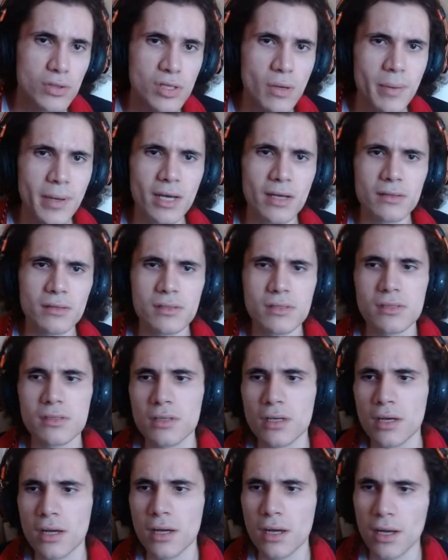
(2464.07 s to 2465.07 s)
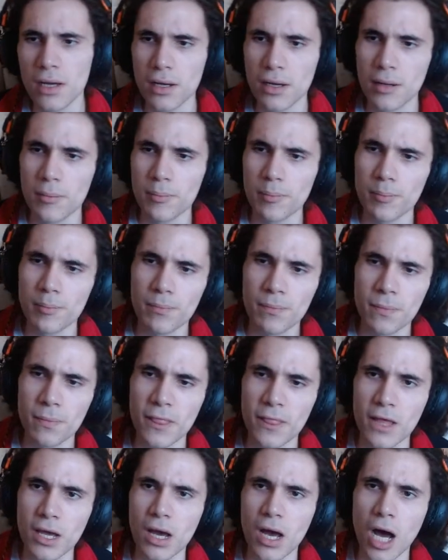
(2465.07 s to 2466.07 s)
up against.
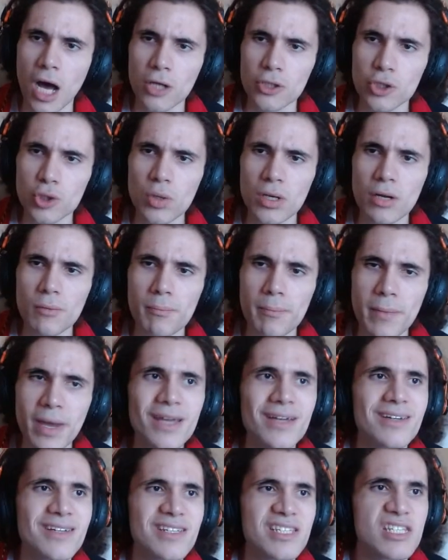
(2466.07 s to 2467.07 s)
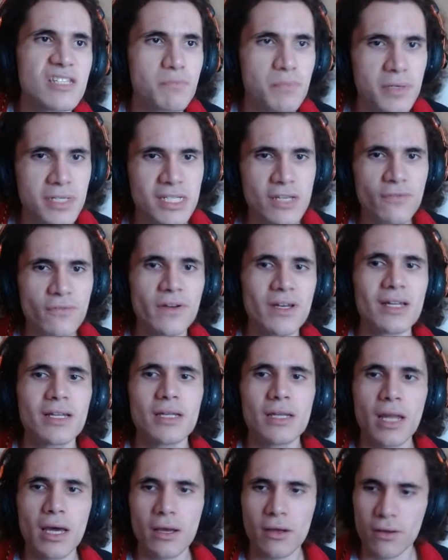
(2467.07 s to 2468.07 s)
I do want to make
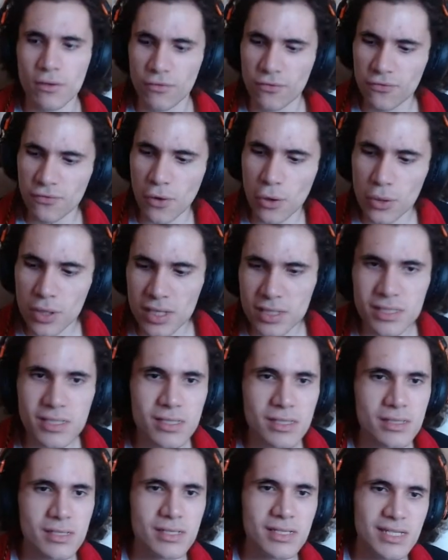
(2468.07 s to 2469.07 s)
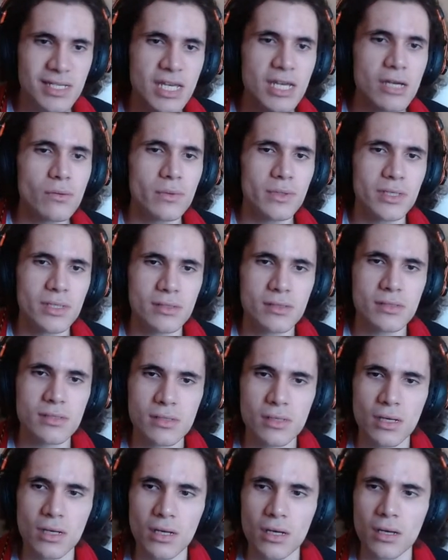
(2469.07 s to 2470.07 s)
specifically like focused series